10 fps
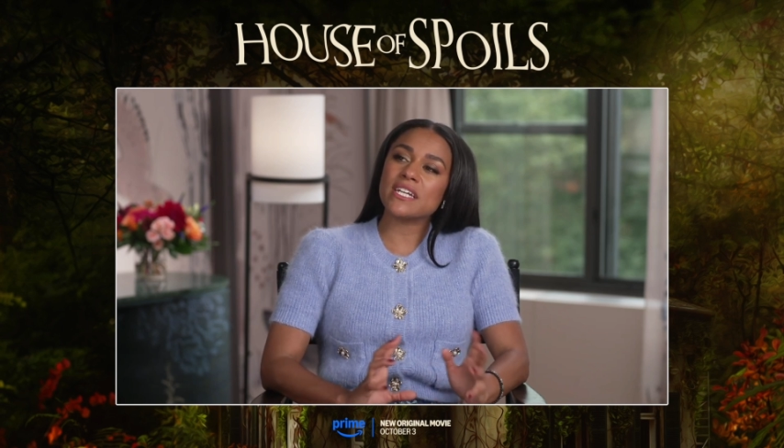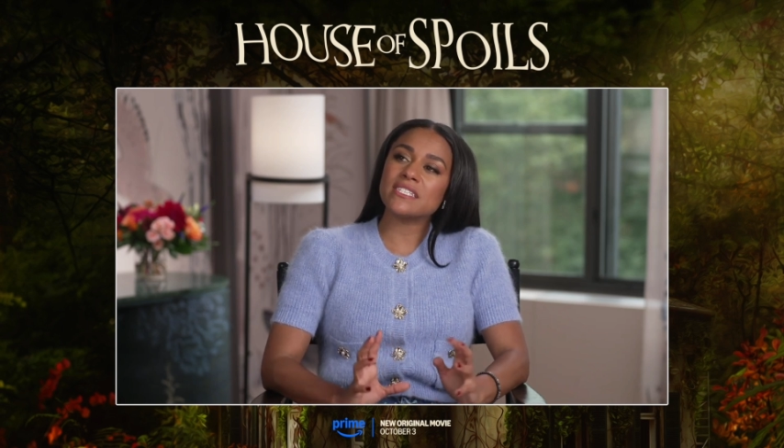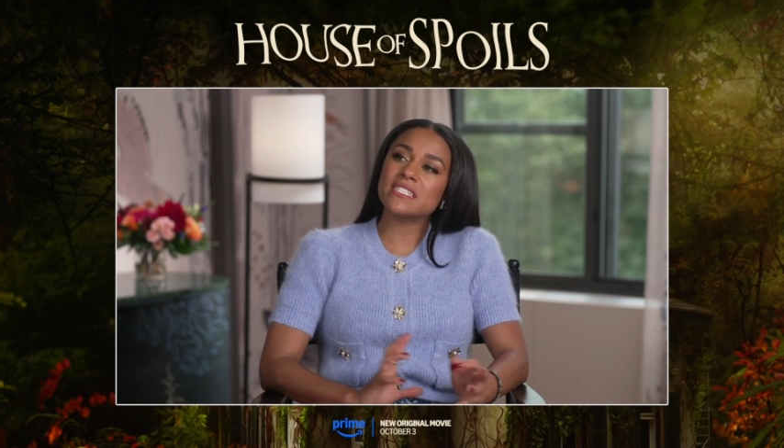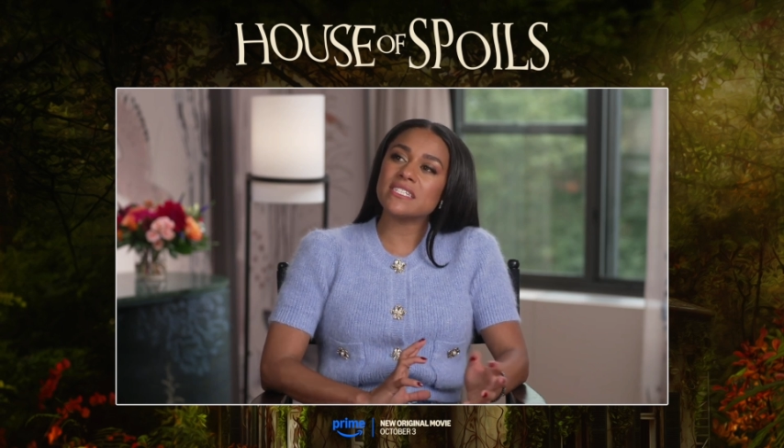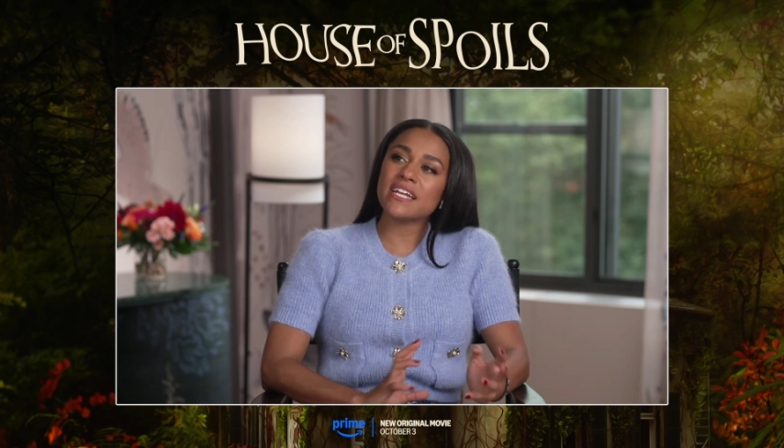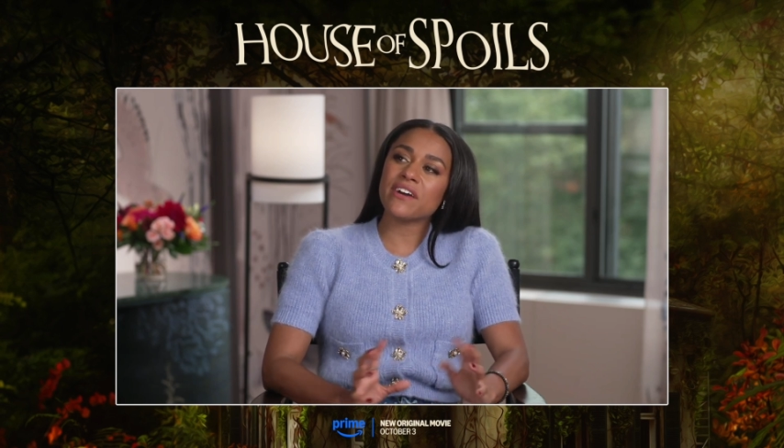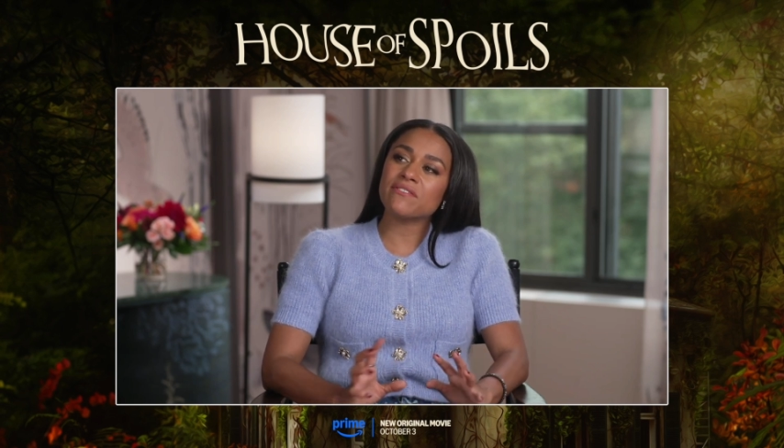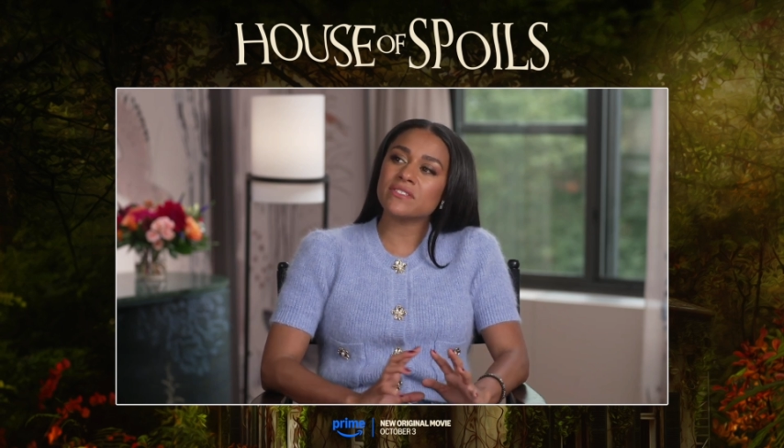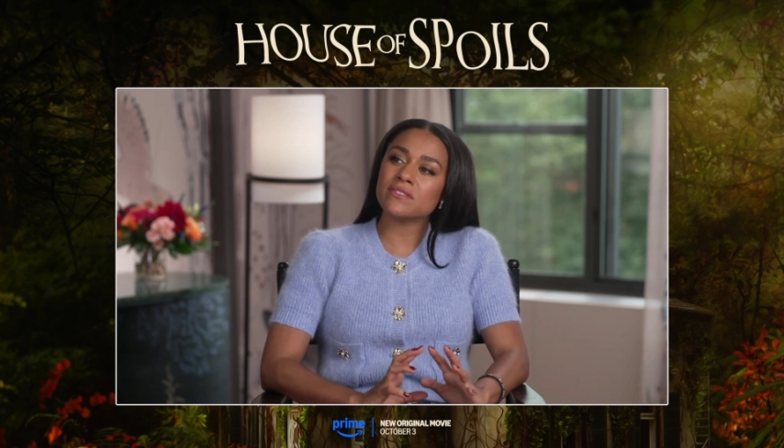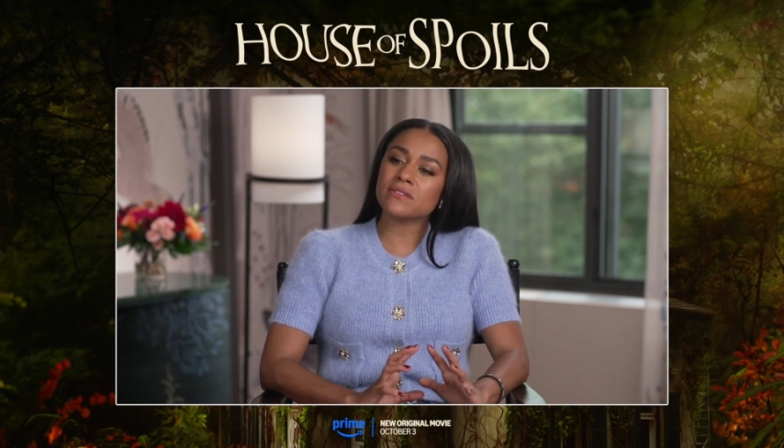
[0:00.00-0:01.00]
I didn't
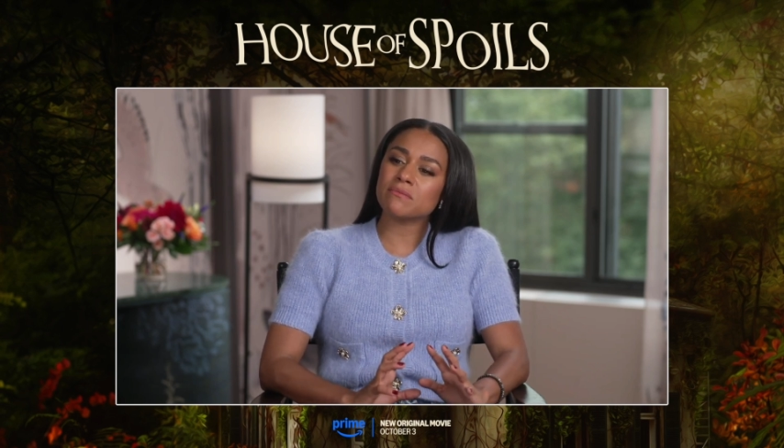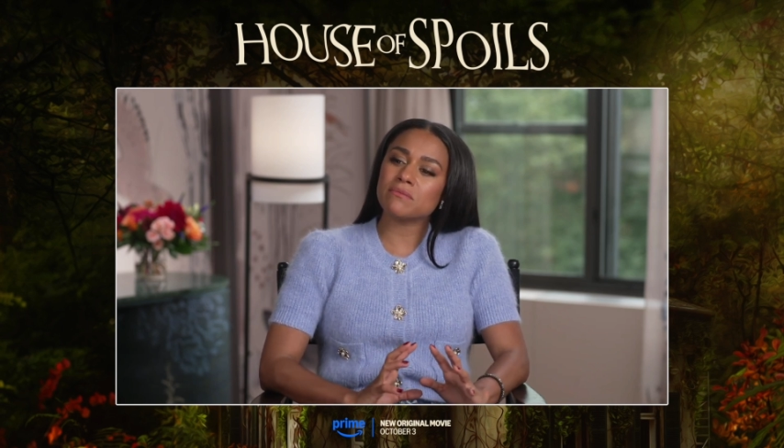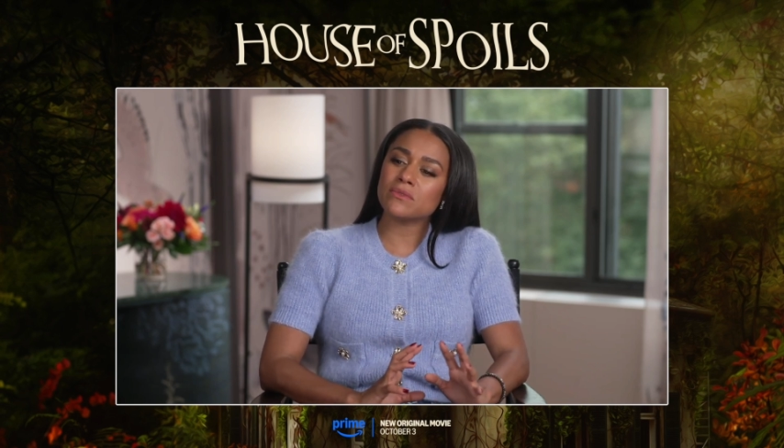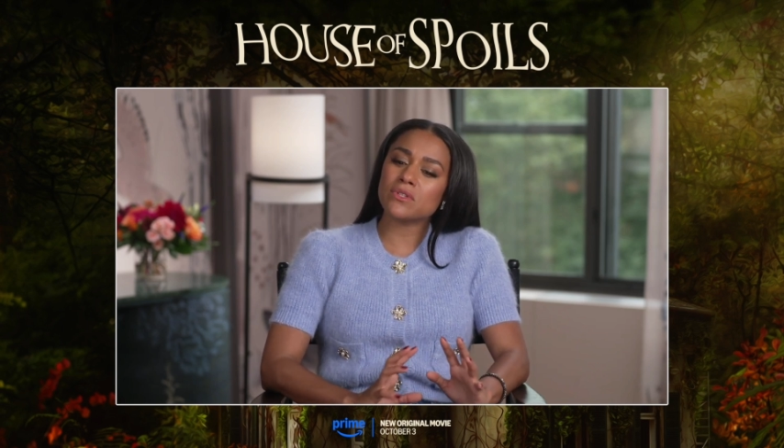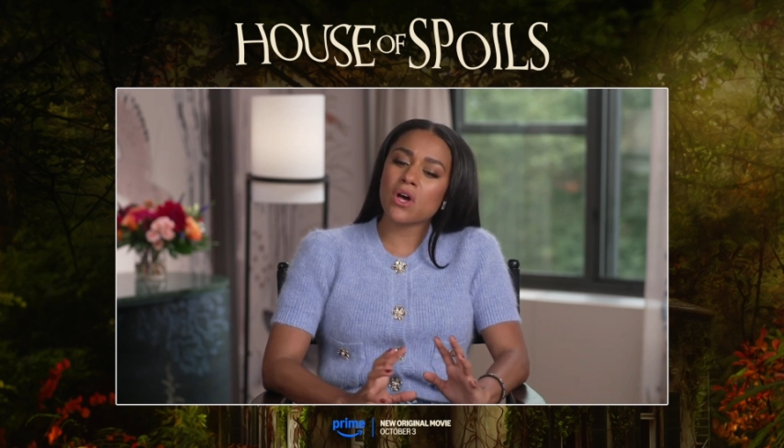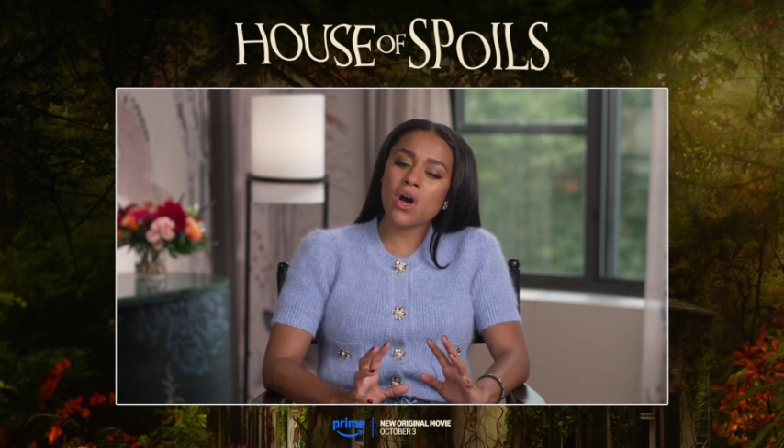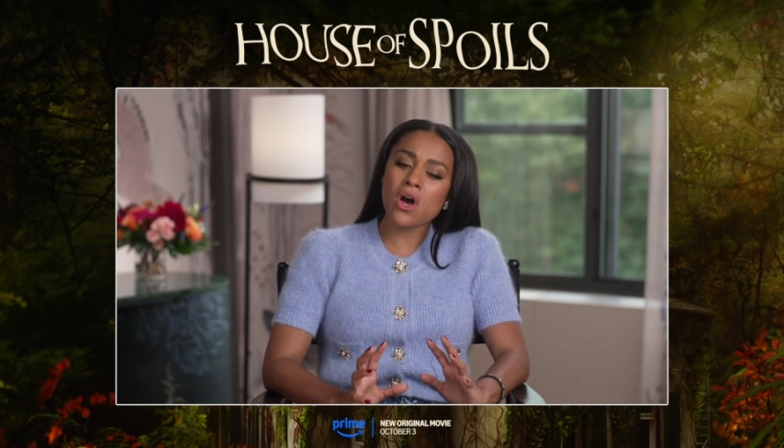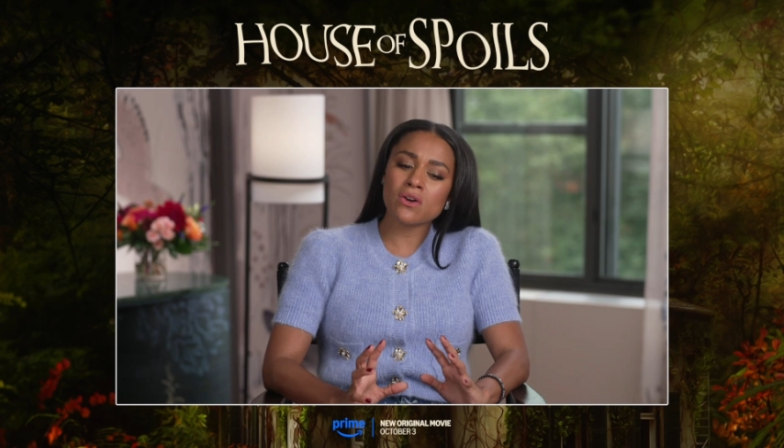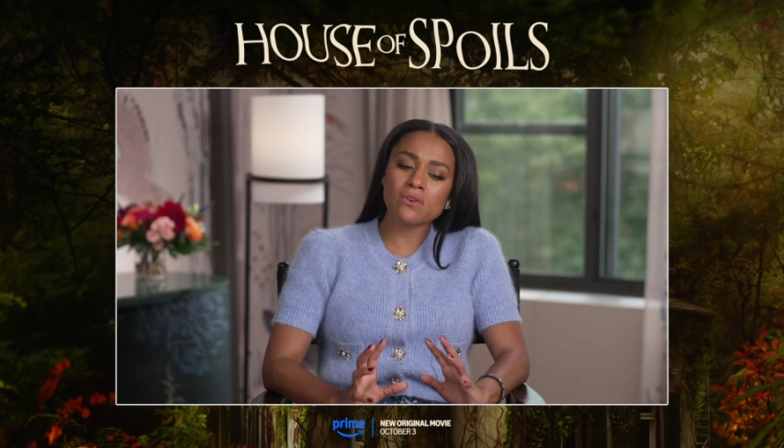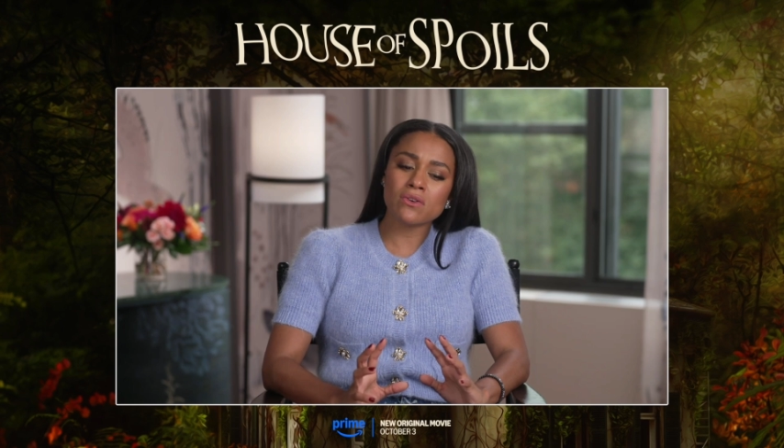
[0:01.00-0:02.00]
have as
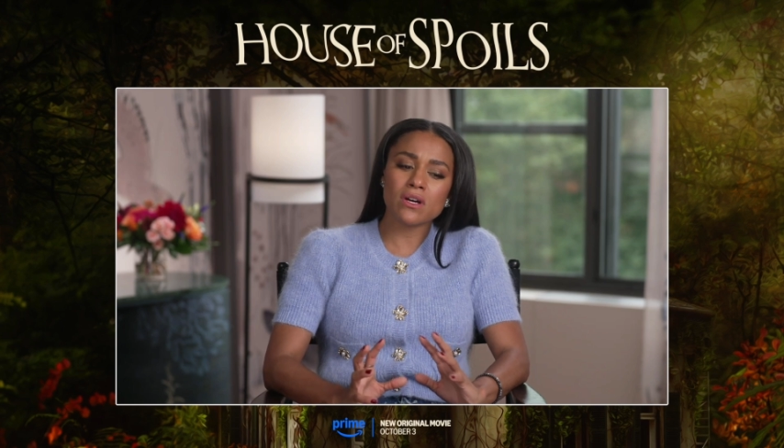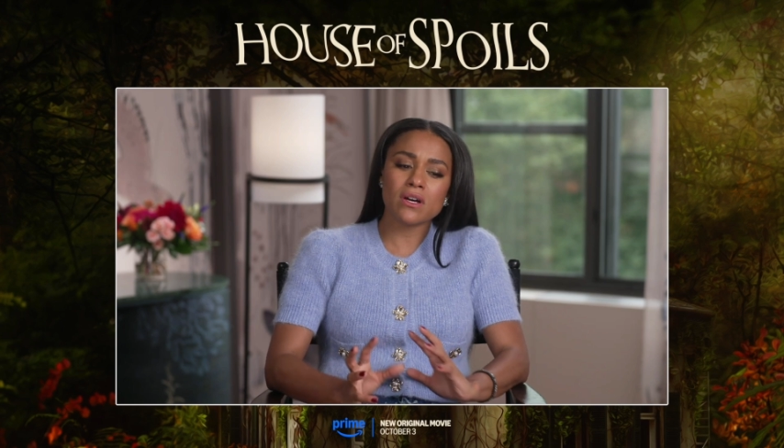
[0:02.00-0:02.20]
long